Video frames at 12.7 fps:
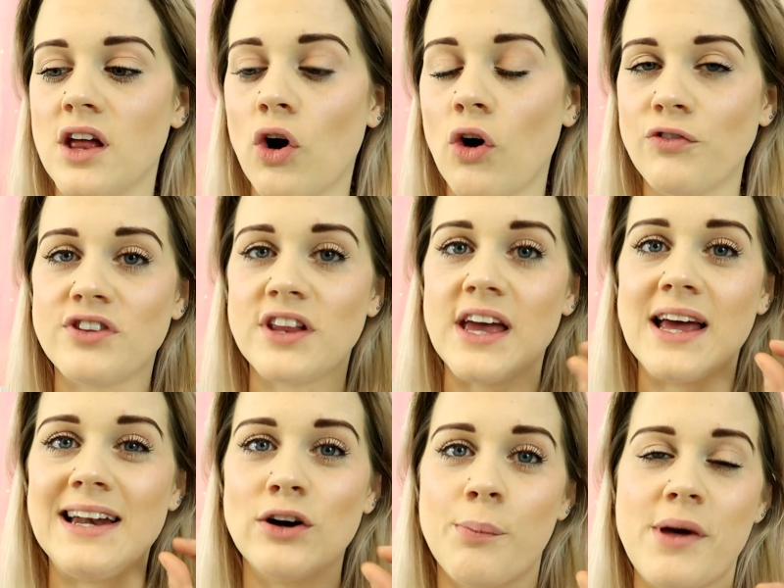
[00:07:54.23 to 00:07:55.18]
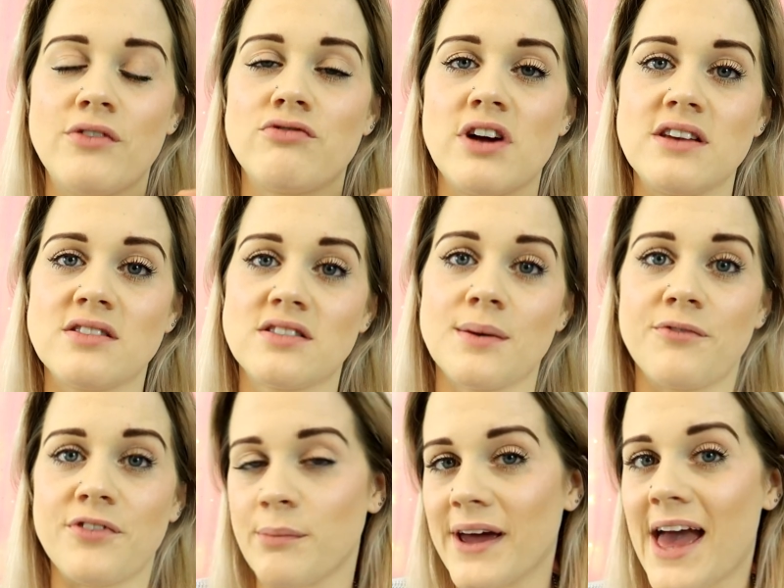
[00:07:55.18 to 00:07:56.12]
obviously a little bit of risk
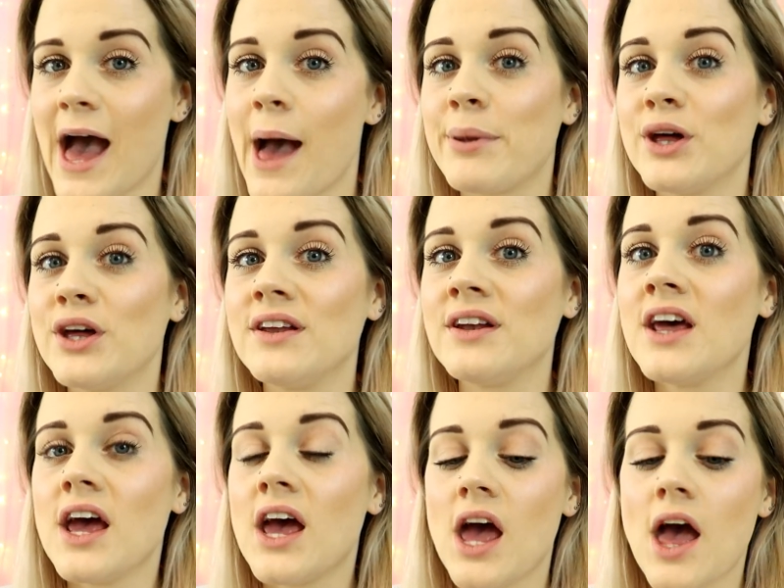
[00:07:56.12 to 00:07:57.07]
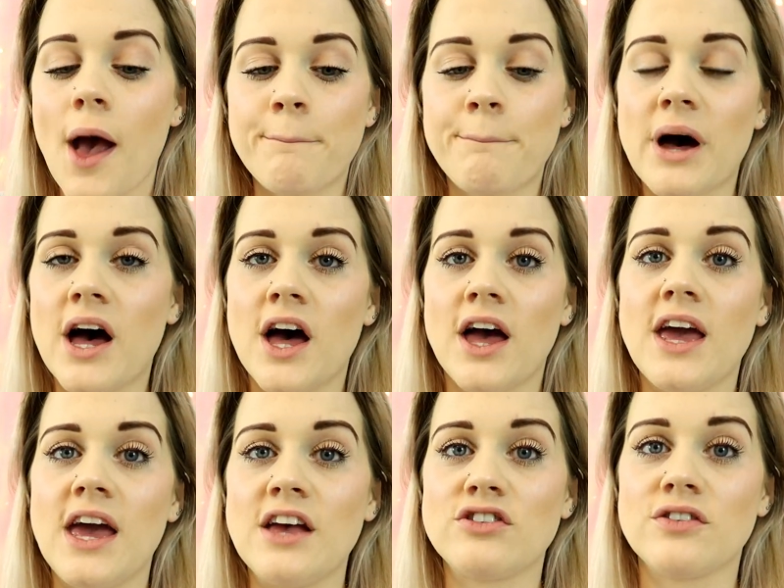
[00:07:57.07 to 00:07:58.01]
something might happen,
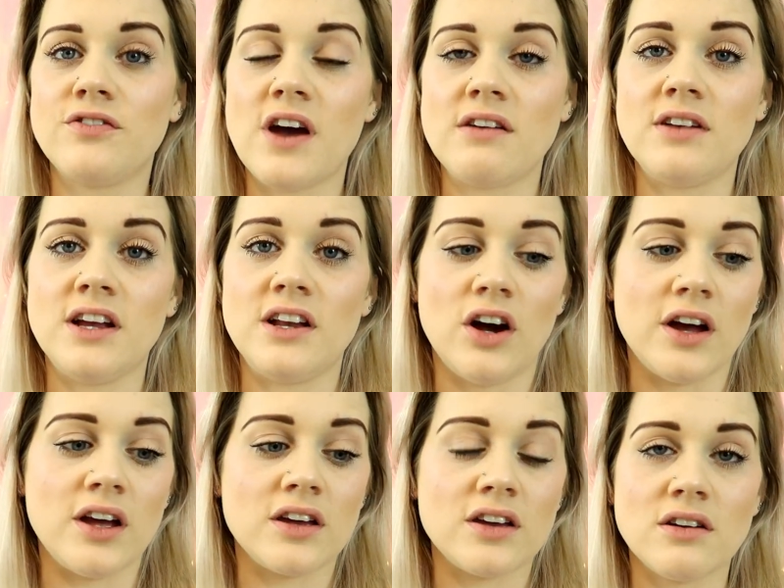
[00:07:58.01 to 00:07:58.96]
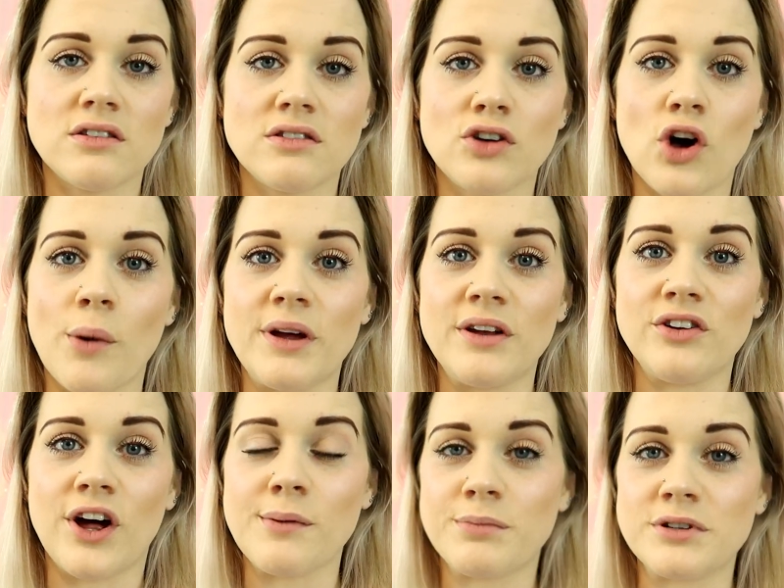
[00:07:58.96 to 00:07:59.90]
but it's a very like common
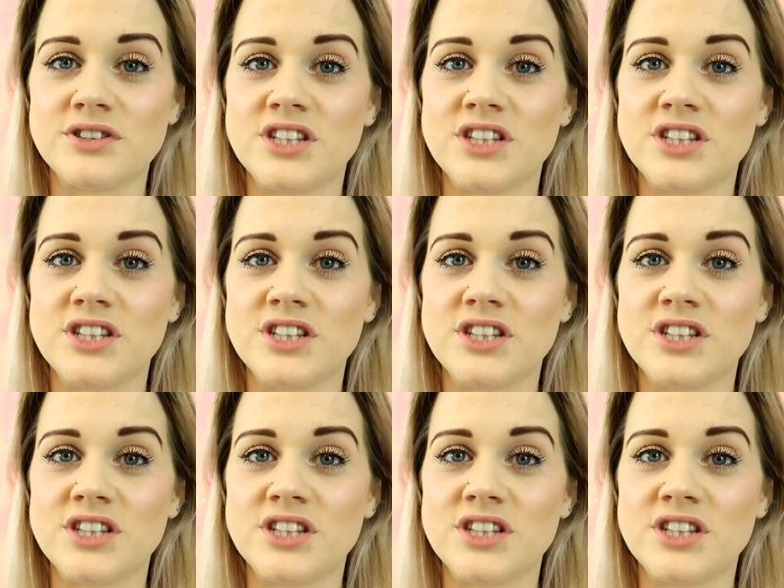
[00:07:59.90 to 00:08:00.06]
like